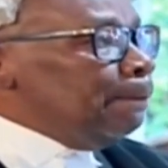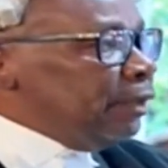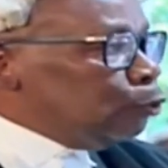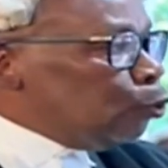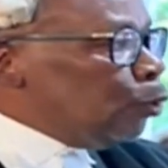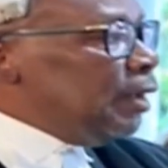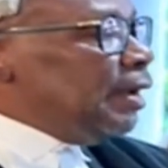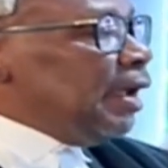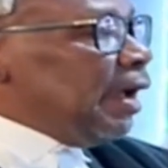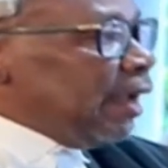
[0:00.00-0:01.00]

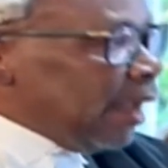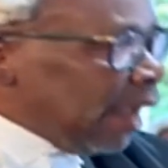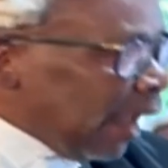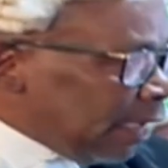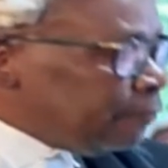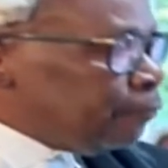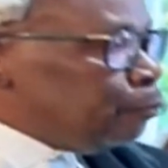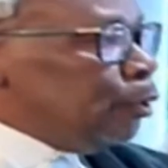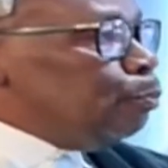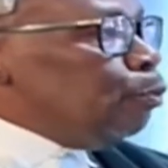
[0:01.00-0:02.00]
between live
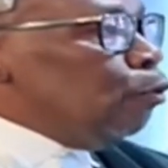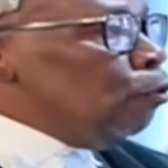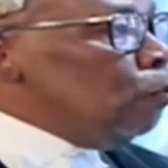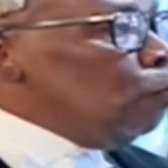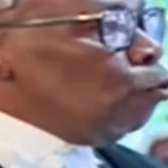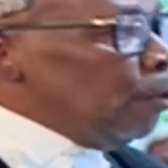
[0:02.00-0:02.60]
people